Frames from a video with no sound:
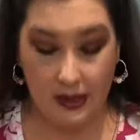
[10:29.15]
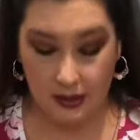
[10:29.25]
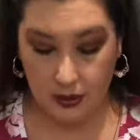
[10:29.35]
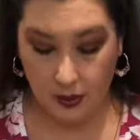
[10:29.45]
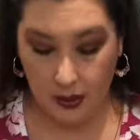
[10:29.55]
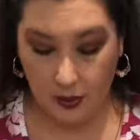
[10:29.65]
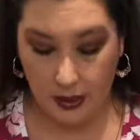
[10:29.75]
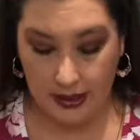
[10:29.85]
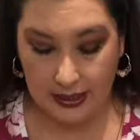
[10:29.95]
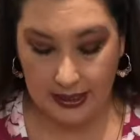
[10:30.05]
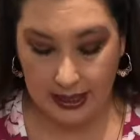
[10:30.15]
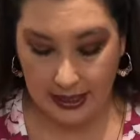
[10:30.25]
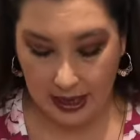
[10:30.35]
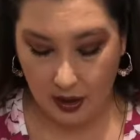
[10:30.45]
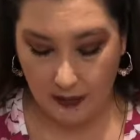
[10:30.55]
So I wanted to take
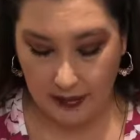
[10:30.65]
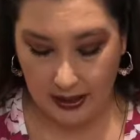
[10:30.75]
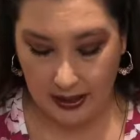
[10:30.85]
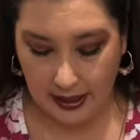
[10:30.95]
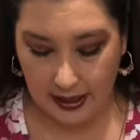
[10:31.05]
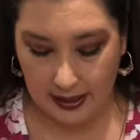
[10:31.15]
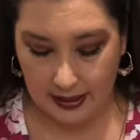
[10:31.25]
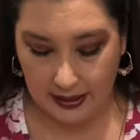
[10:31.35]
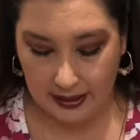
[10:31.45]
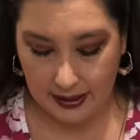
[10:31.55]
care of it, and